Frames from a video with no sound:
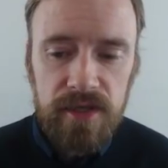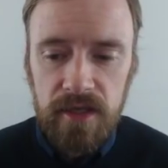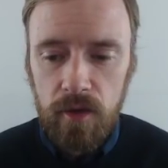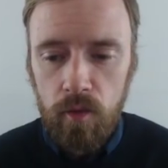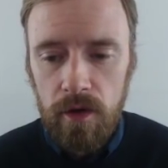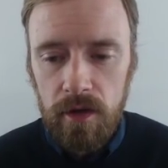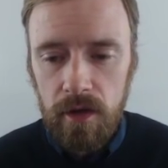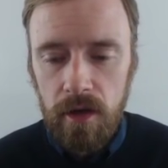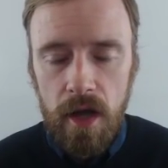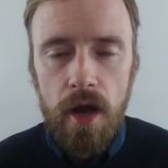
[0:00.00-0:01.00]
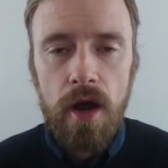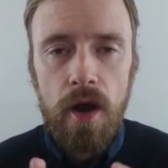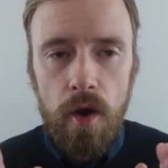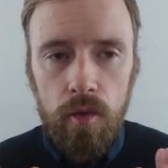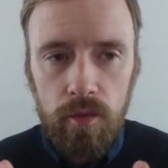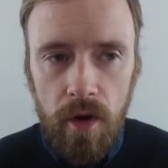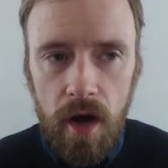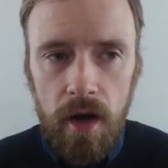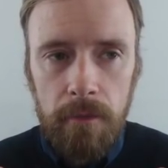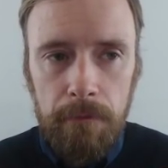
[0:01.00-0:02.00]
in the word.
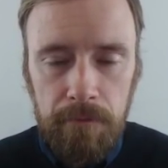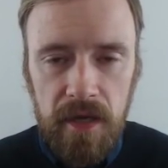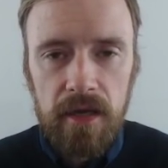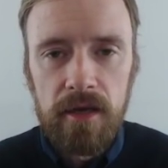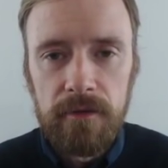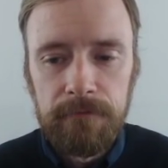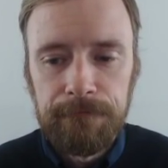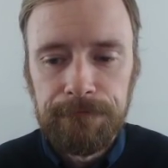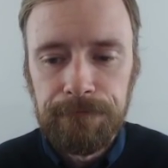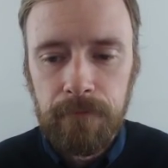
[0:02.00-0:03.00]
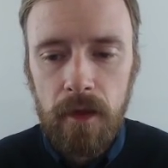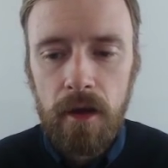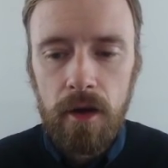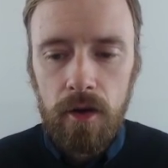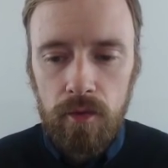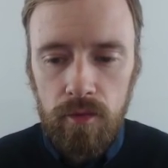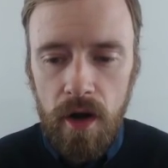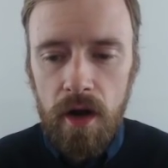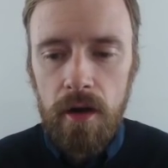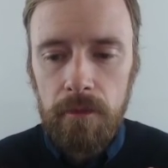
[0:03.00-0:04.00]
Ra-bin.
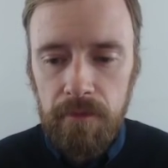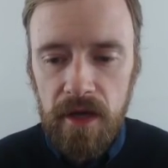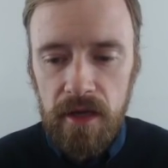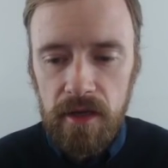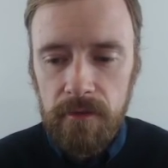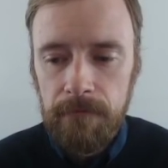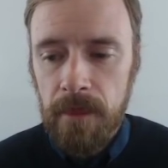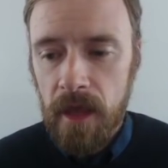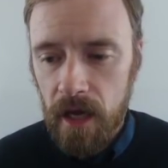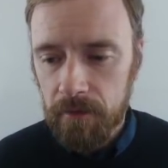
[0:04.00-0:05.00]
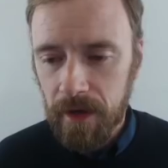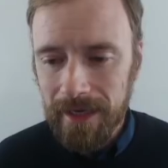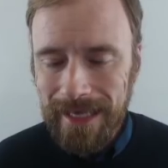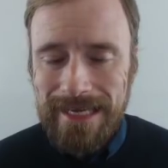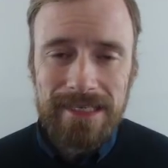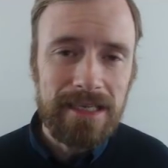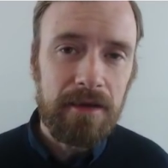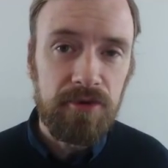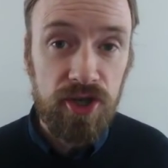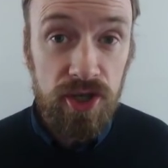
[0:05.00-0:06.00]
Ra-bin. And my last
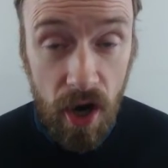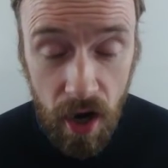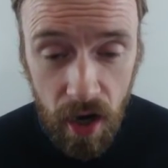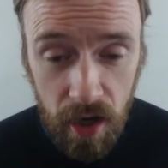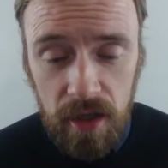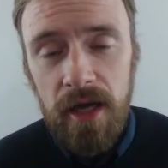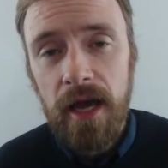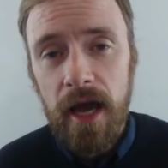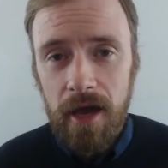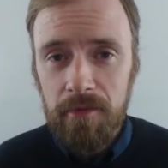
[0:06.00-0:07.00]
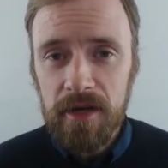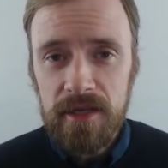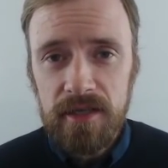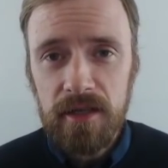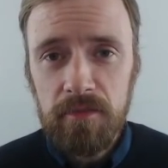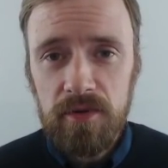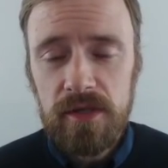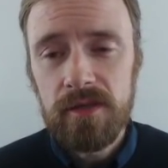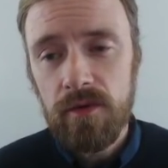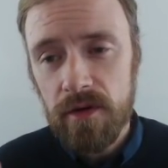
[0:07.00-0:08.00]
name, Shah, how many
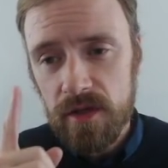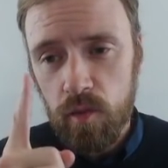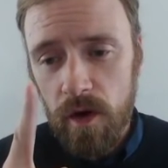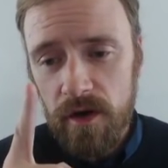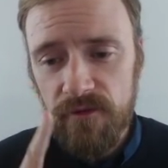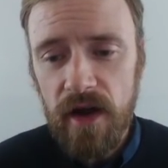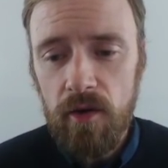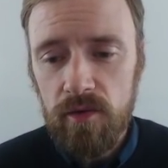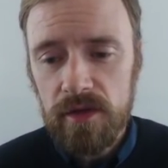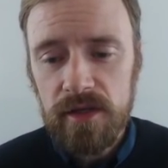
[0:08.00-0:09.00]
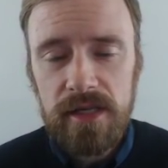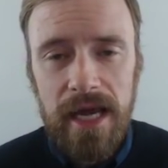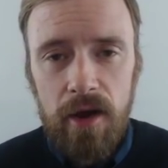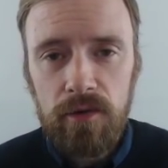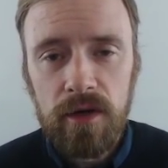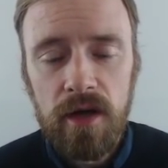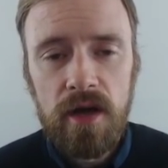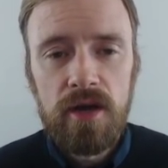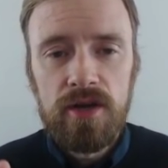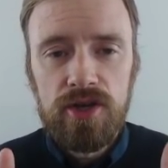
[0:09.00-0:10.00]
syllables? Well, there's one vowel sound,
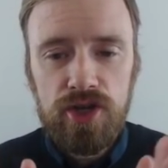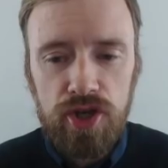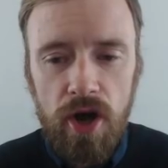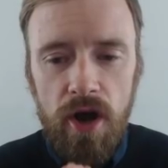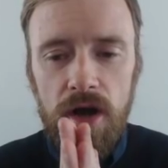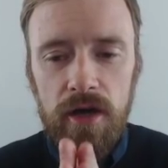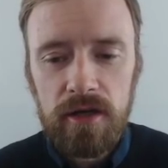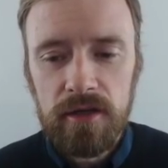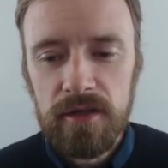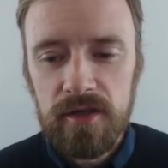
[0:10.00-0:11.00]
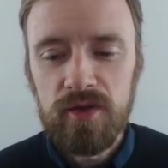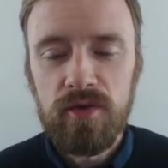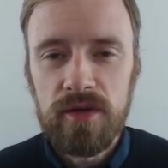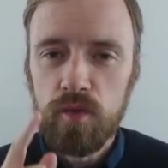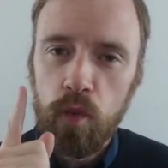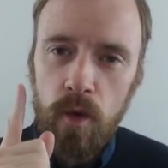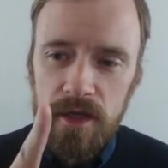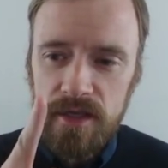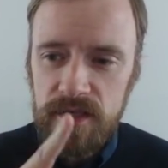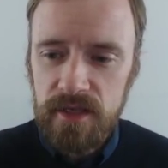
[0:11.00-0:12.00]
Shah. So there's
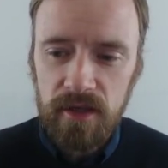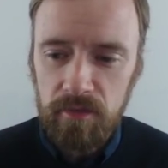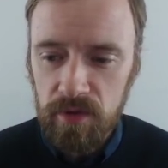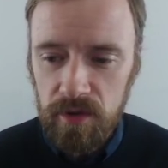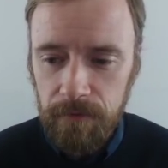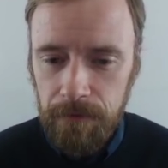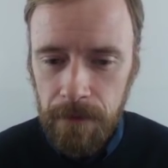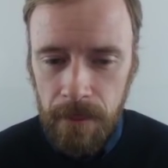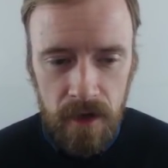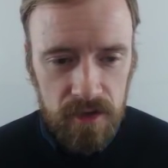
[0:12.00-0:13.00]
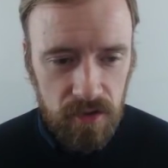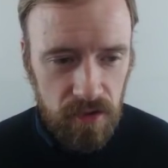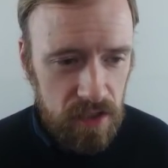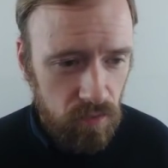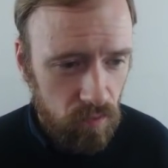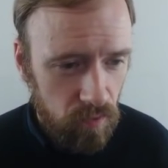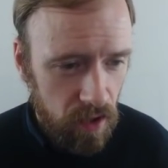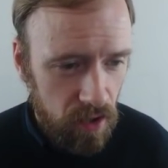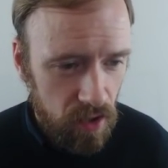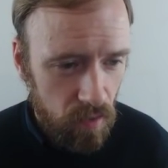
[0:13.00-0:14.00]
one syllable. So that's what we're
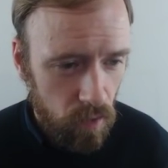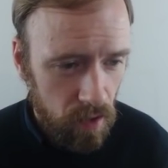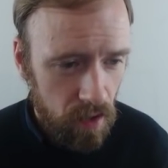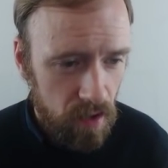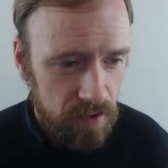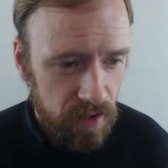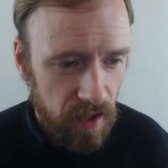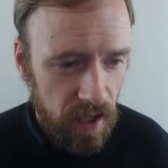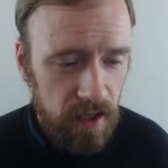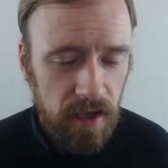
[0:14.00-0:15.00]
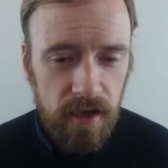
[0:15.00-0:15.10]
going to work on today.